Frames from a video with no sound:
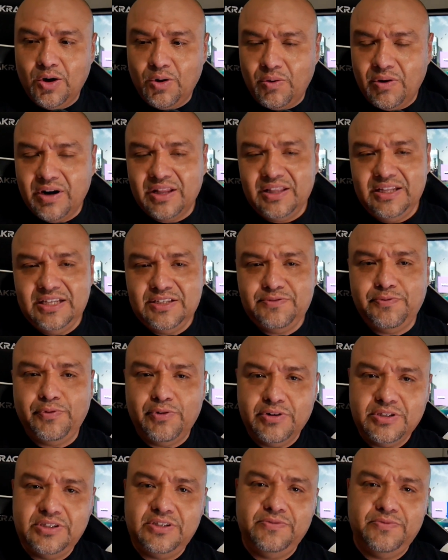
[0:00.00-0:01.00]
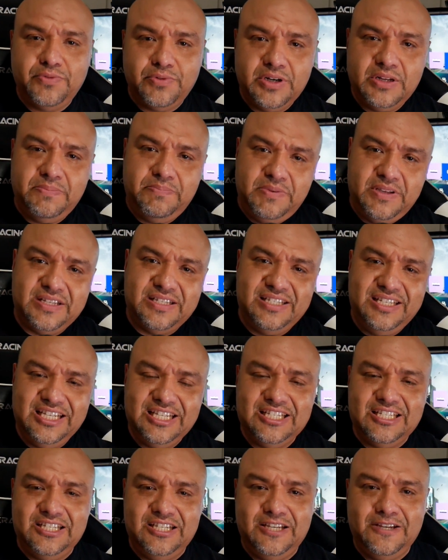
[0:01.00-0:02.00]
or at least 1440p
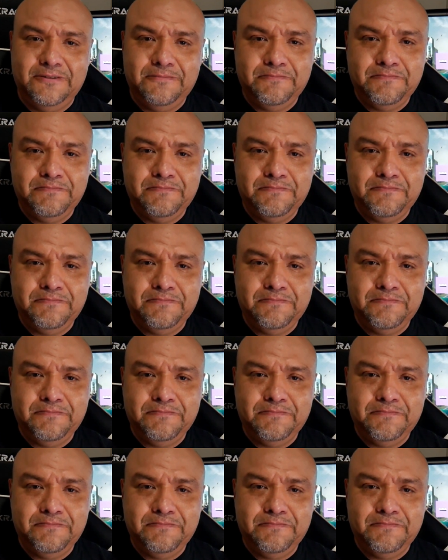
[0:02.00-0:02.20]
60.